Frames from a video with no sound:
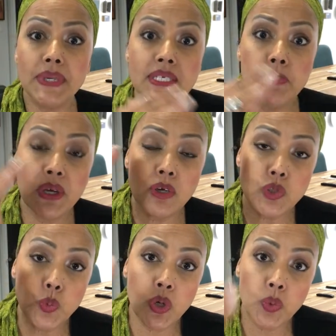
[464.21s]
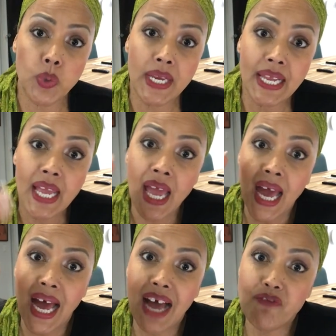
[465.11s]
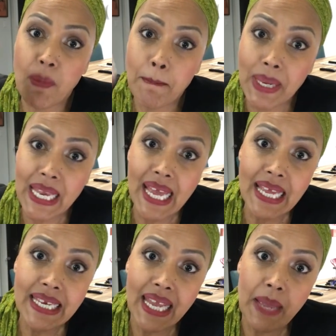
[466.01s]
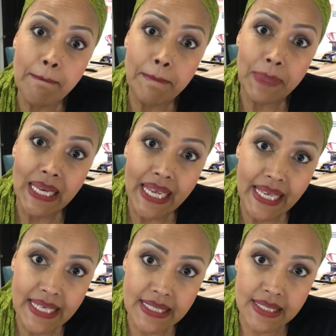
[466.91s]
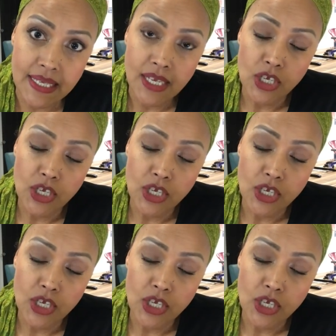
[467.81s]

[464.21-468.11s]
it's because we already have a plan in place